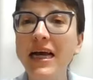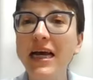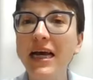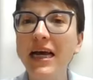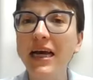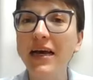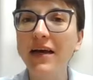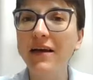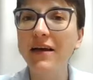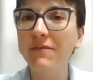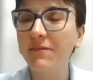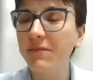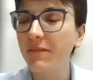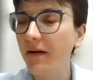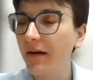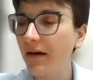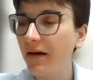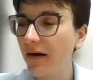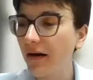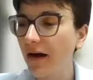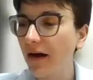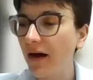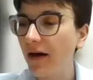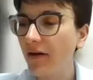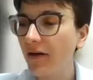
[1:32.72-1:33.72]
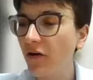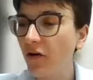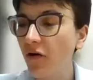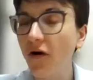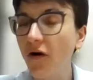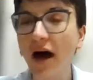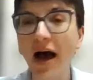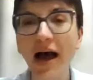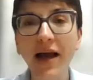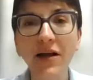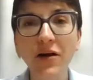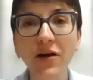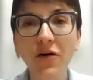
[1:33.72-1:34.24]
Uh,
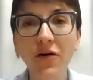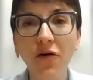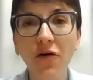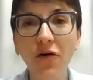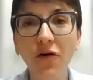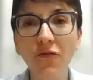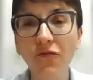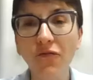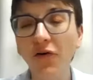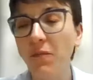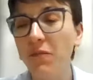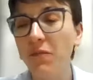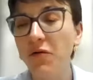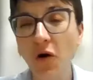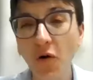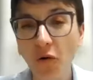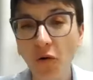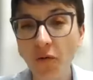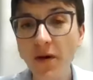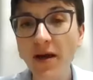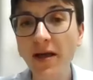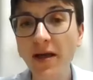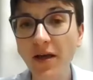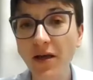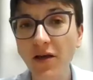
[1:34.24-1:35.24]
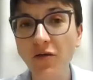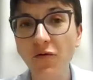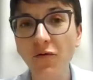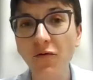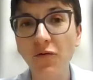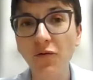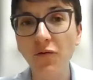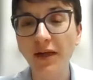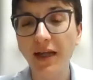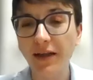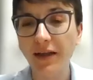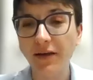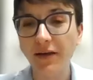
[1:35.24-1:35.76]
Arnaud, I know from knowing
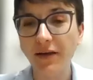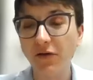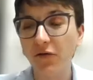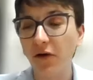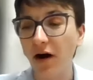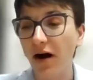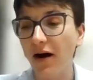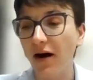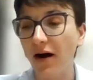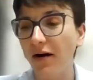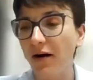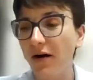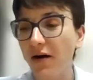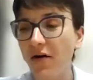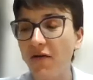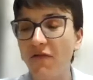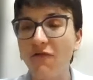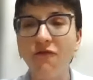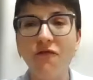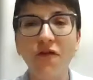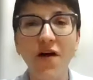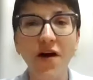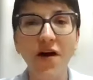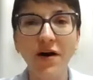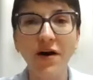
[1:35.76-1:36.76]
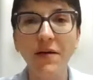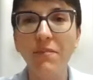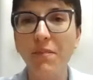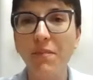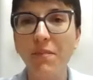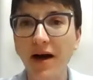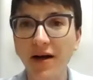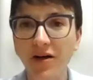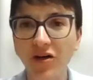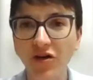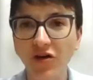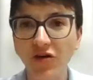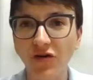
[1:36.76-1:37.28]
you that you are very
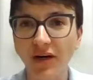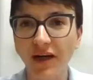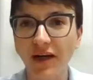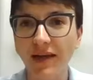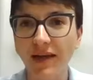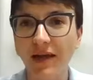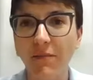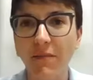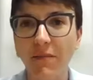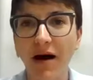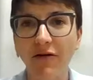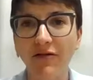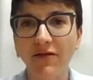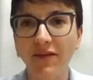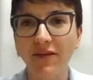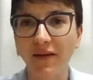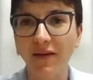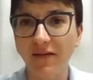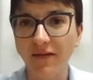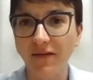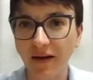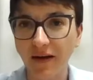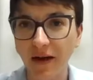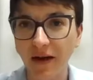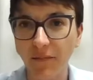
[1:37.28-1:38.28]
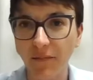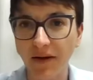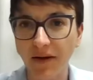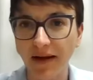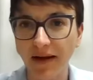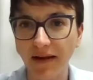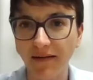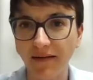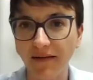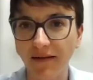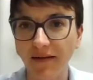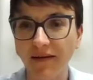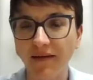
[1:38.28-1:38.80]
passionate about
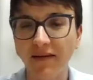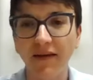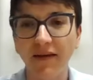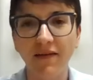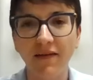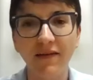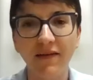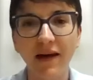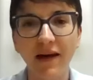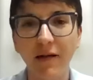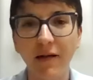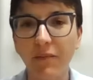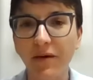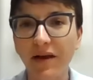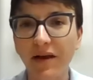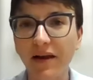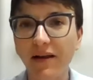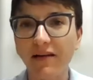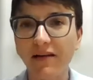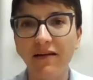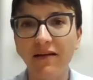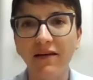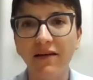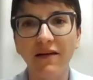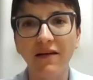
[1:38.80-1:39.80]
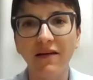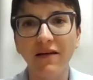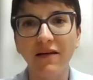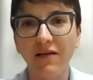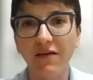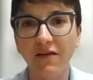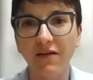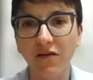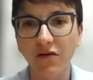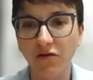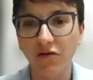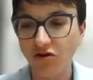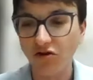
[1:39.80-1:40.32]
sustainability. Sustainability
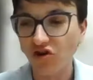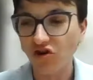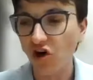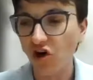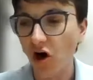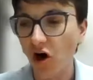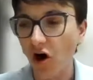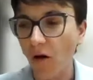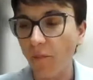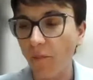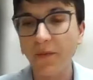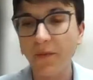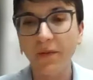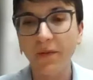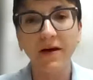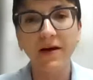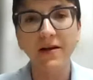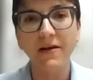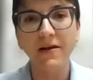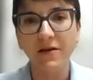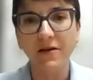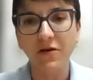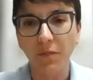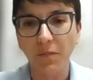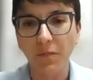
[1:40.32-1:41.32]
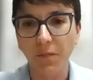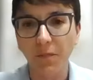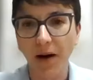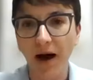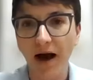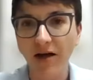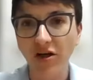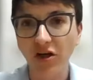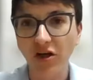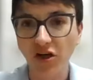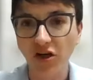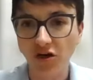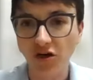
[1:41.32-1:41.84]
is your job, it's your
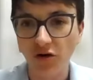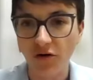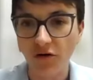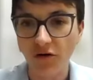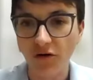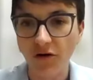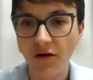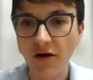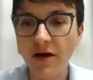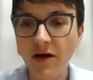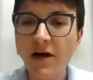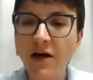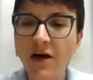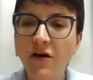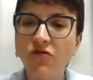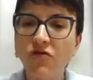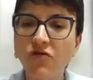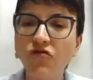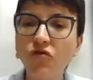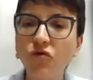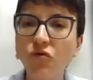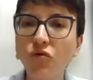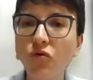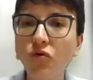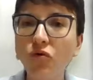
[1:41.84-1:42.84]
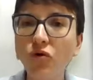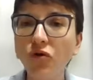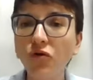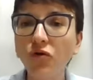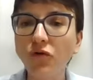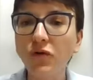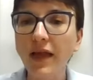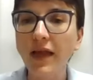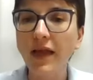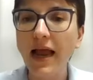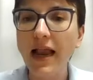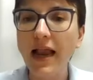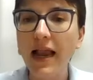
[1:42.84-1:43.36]
passion. So could
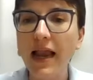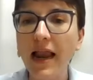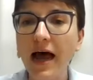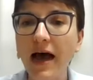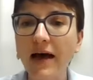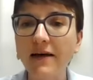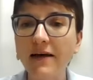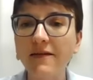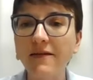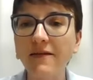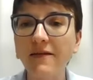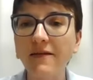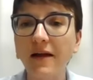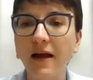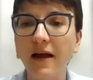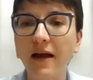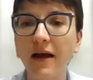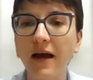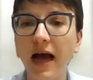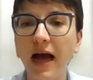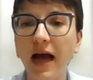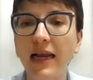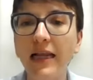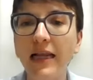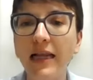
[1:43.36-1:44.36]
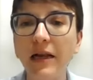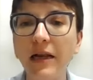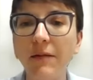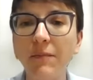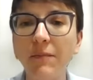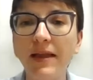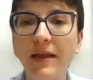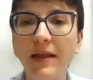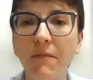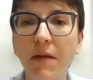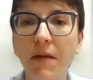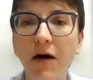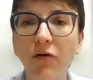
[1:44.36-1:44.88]
you tell us uh, a little
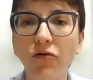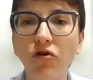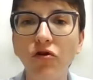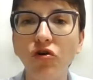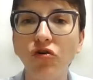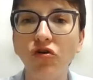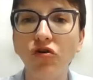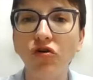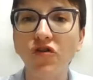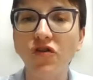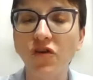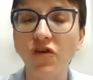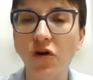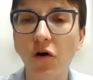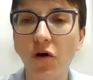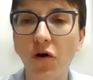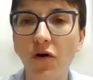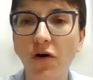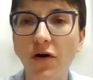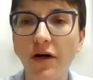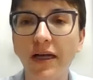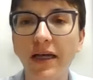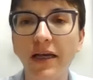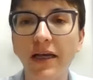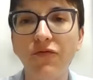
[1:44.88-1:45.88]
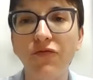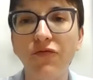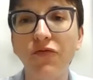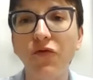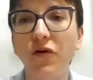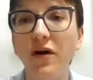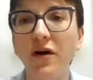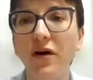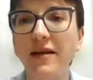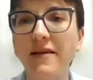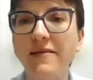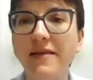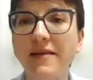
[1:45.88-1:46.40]
bit about your story?
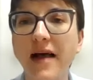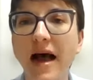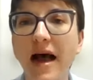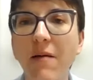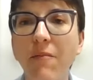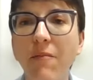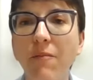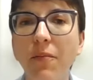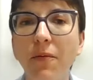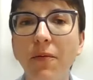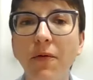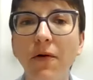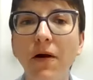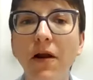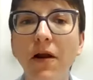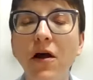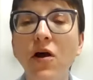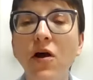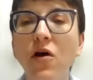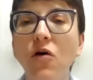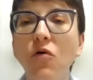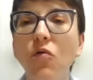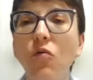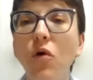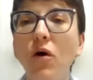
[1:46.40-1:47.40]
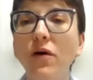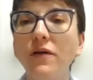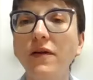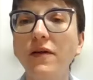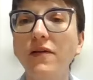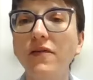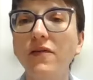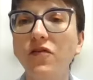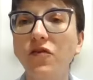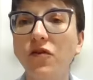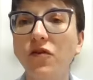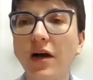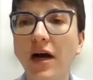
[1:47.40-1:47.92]
For example, what
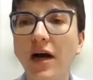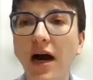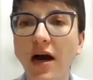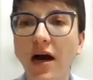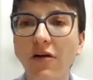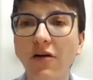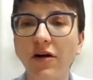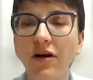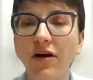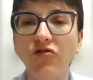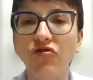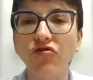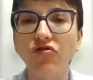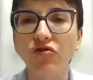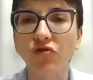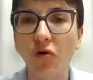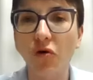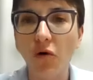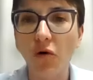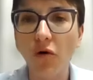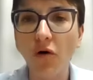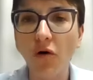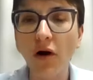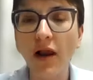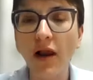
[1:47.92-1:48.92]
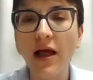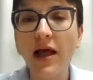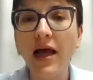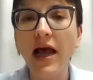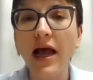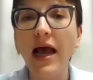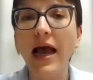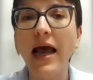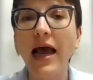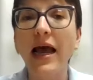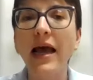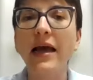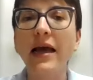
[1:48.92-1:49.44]
is your current role?
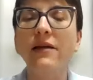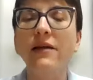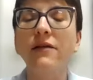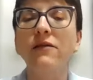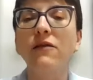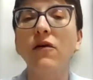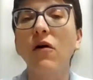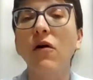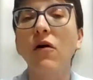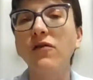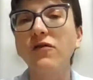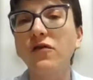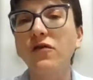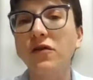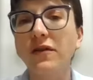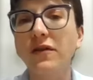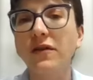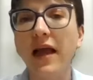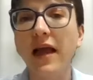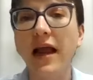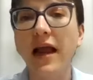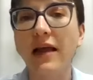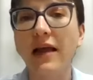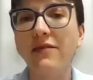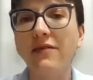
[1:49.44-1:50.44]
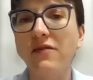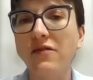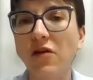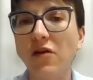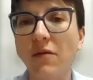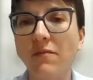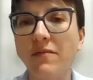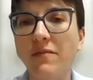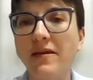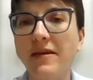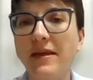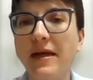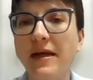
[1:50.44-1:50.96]
And also tell us
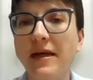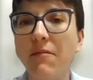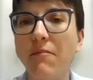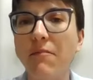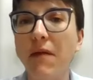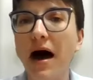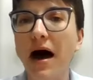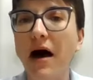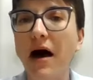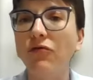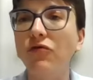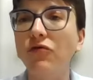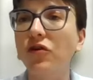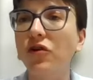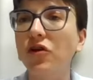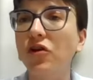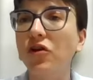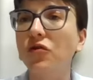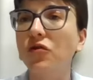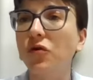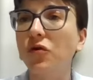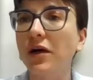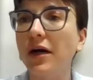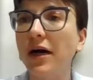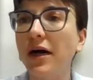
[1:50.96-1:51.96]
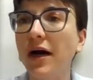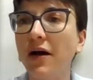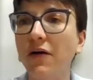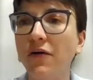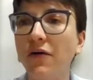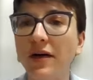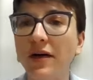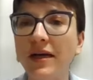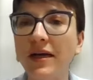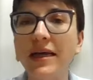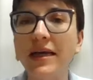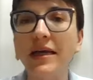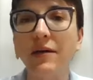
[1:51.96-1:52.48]
something about your
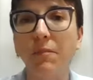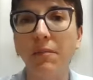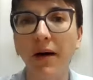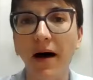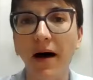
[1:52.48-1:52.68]
career